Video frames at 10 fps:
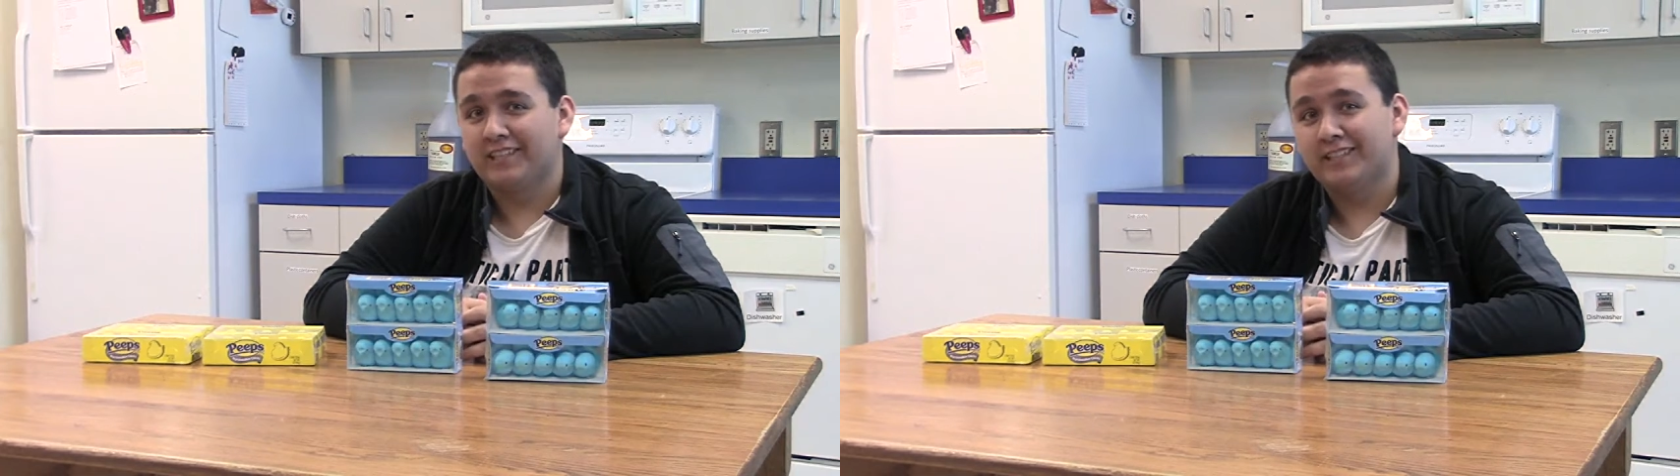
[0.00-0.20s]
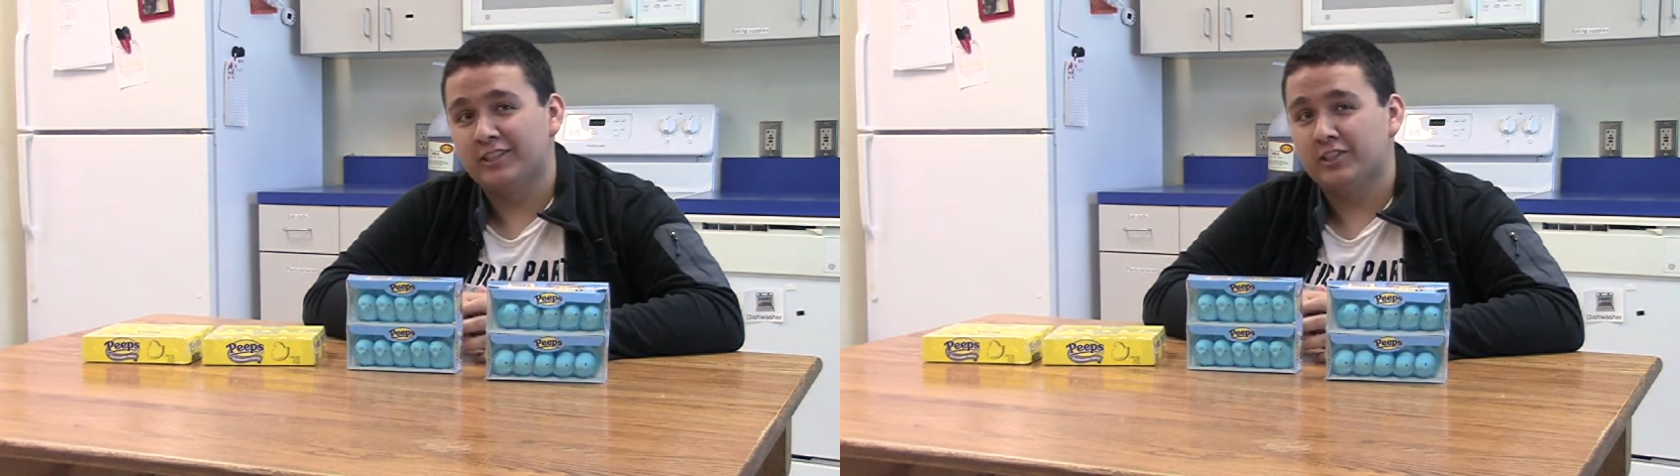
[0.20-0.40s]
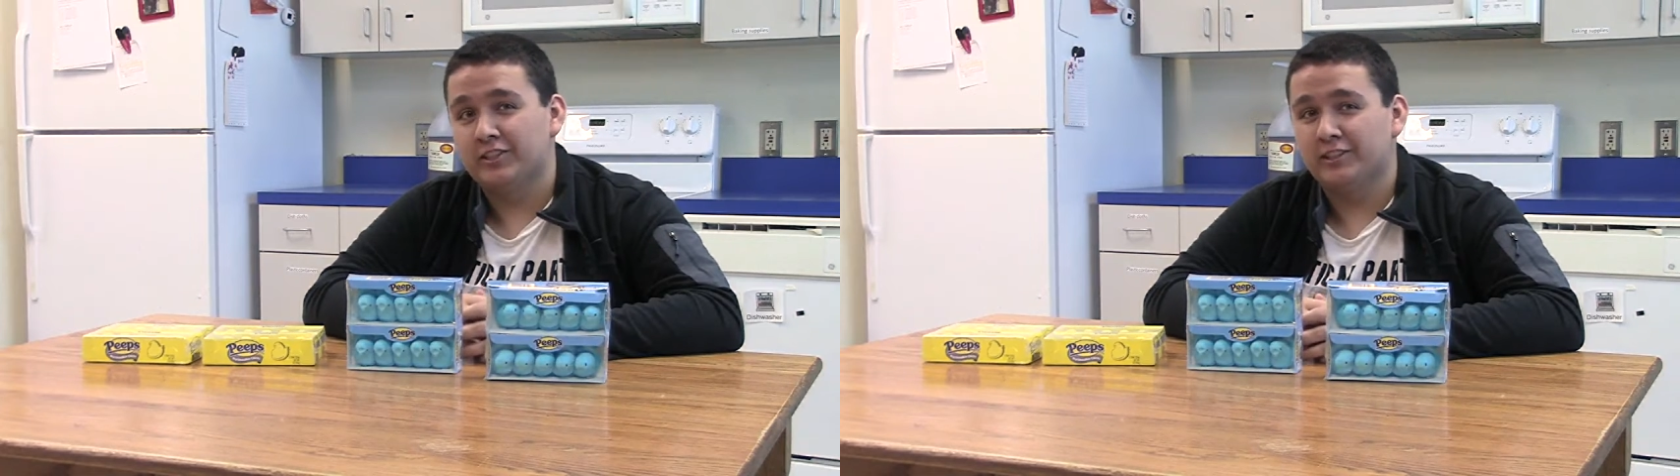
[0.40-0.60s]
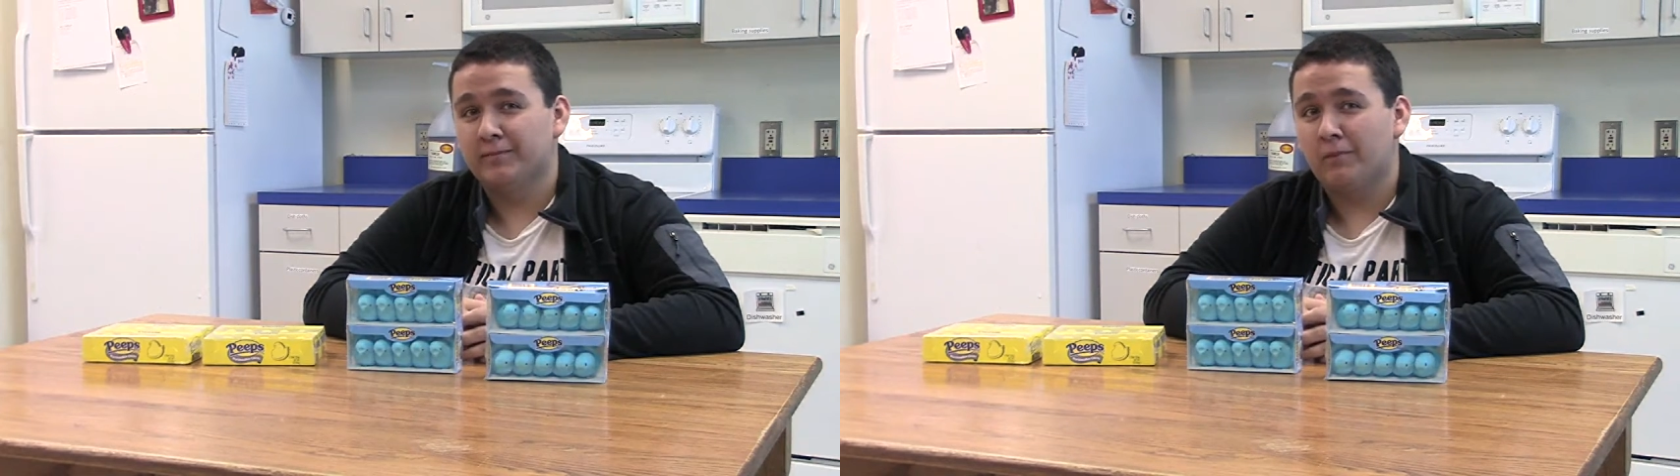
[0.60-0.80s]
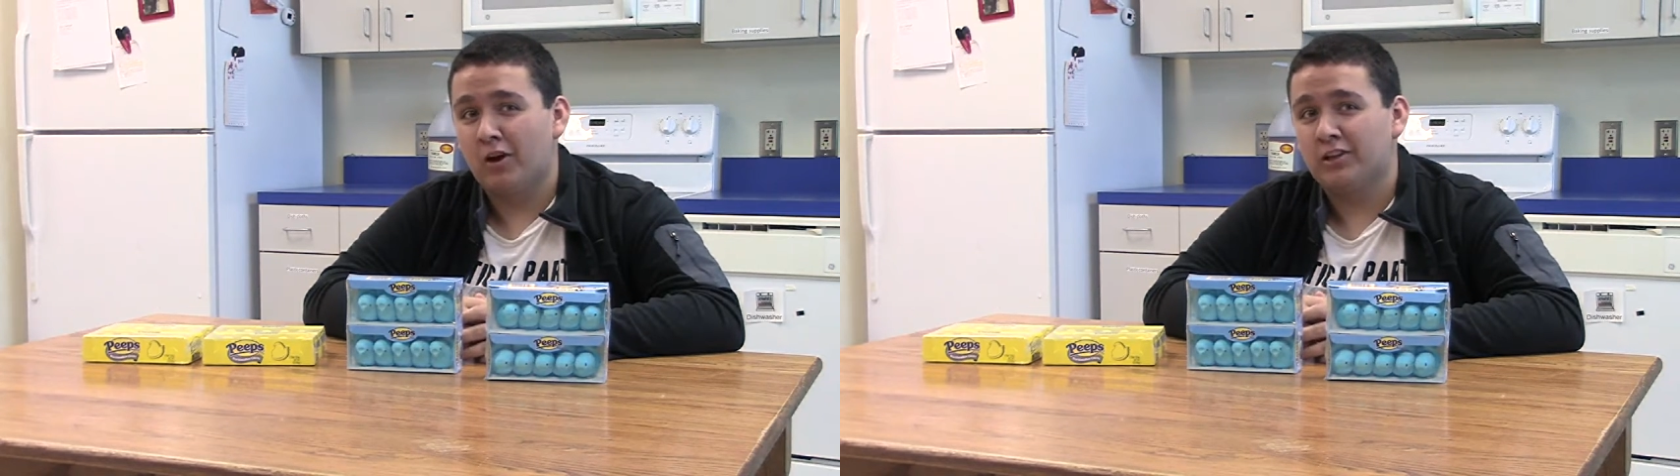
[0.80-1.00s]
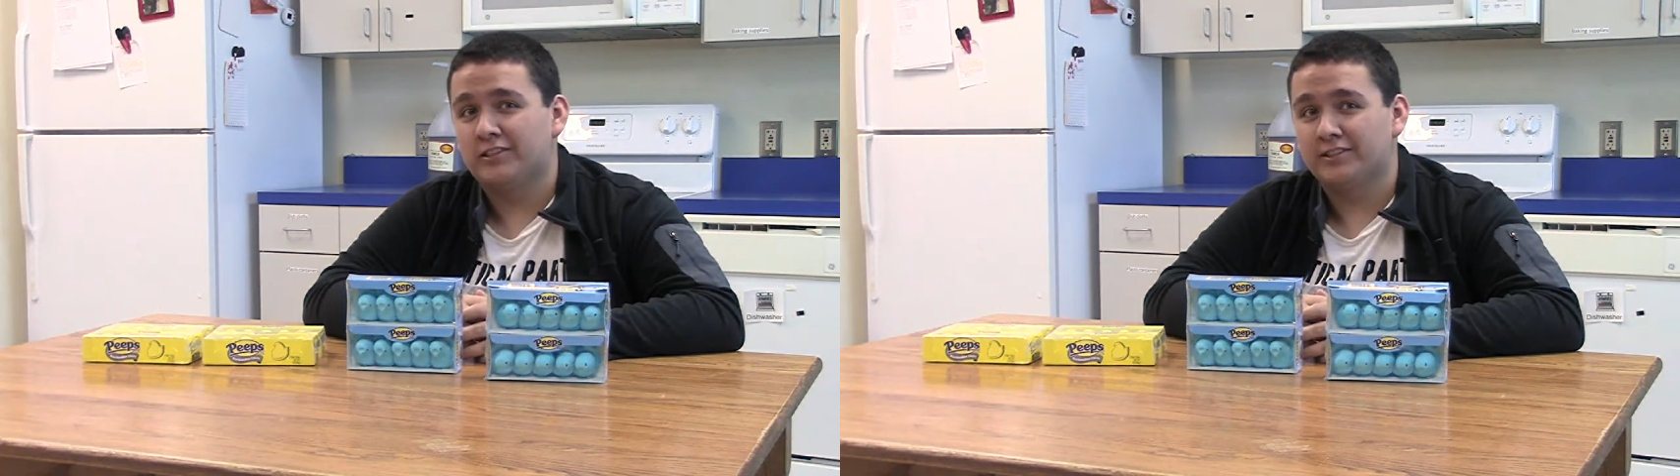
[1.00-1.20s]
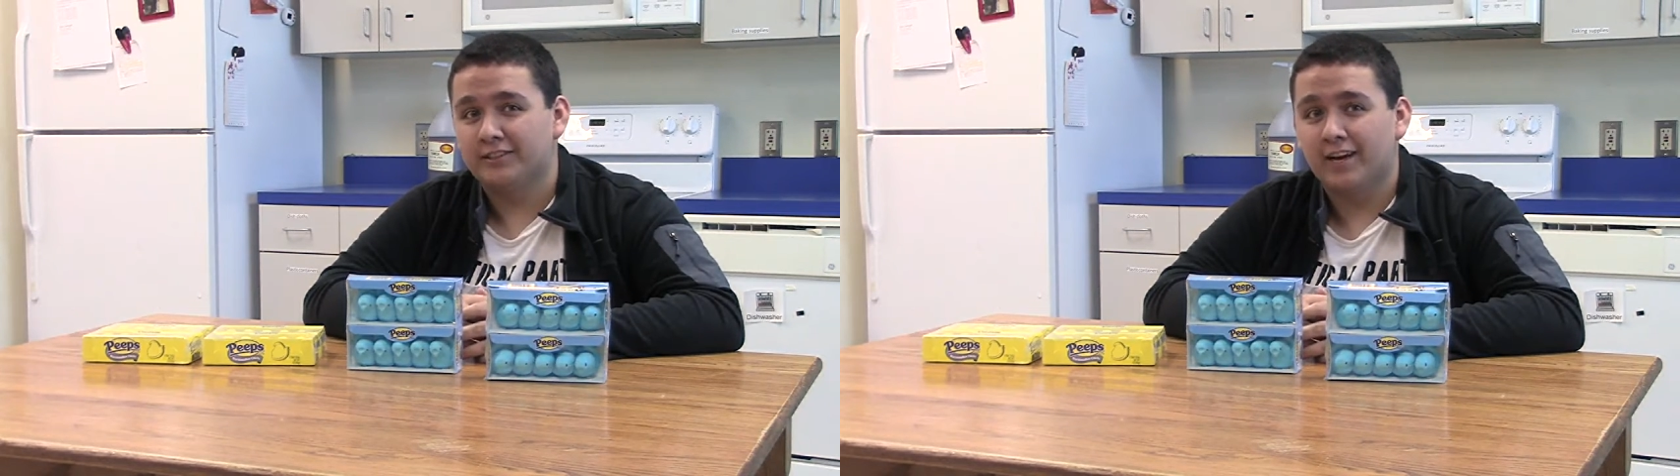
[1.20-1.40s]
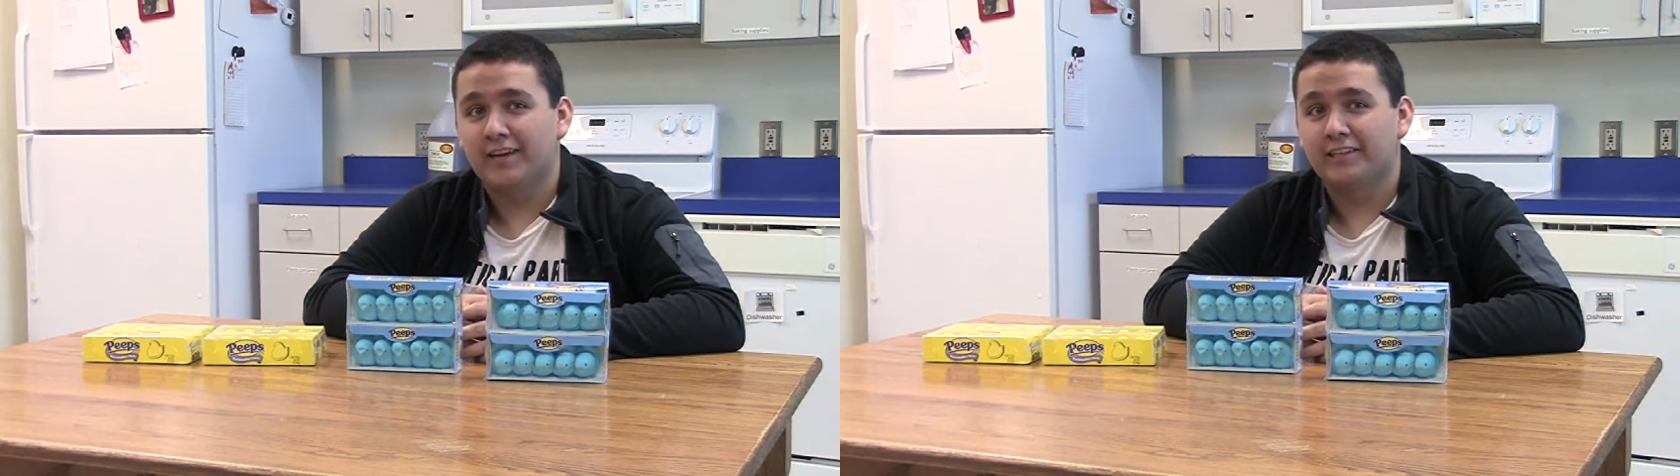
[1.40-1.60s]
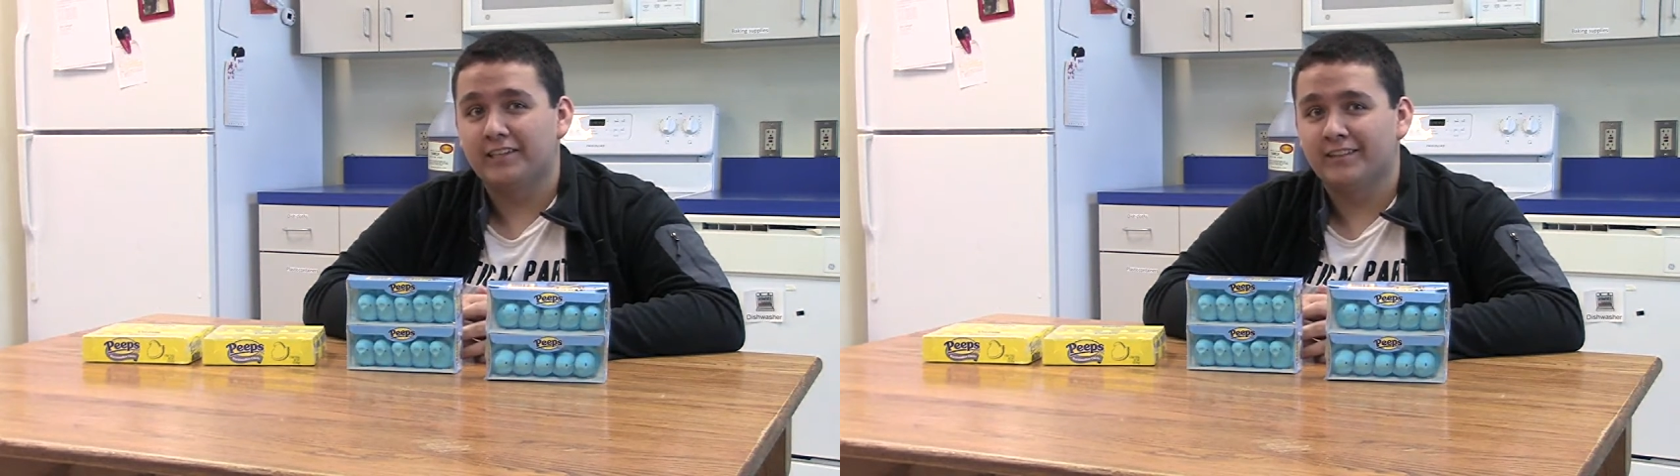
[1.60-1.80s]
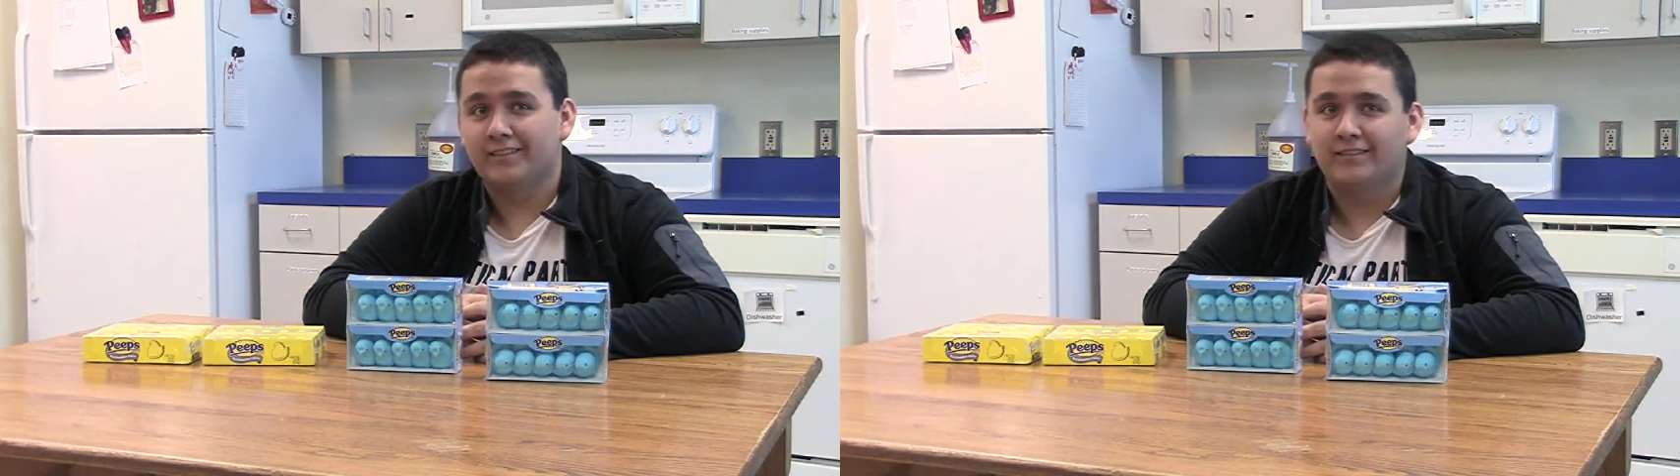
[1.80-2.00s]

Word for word: conditions in modern society.